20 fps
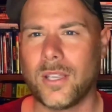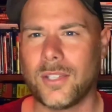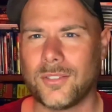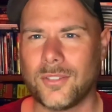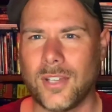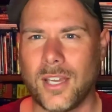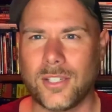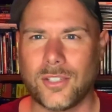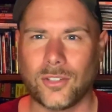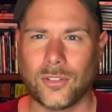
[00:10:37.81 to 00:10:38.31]
It's
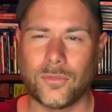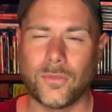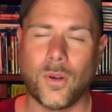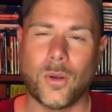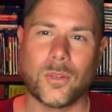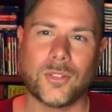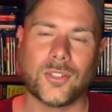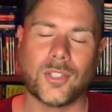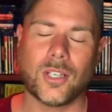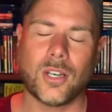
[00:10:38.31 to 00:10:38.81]
not just
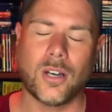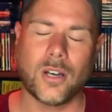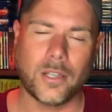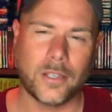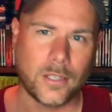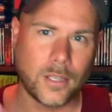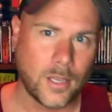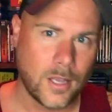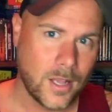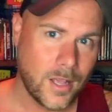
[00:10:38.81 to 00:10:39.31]
focusing
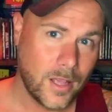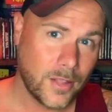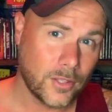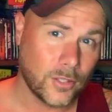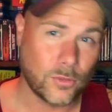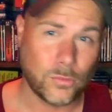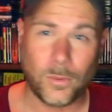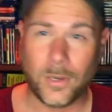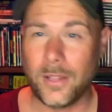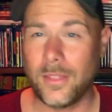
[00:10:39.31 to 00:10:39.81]
on the
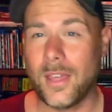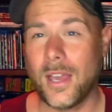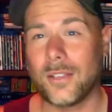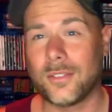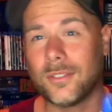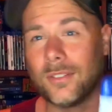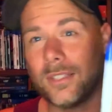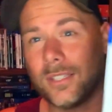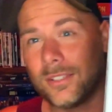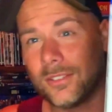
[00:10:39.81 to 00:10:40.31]

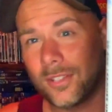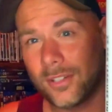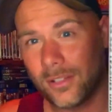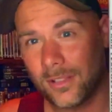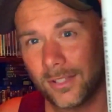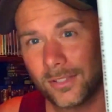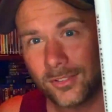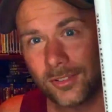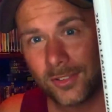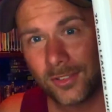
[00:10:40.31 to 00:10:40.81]
20,000 Leagues Under
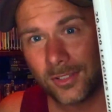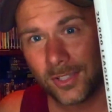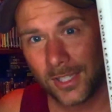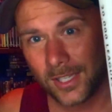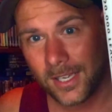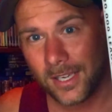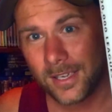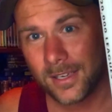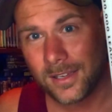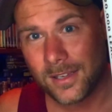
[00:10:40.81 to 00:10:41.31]
the
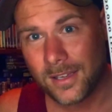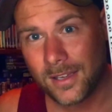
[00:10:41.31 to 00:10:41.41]
Sea.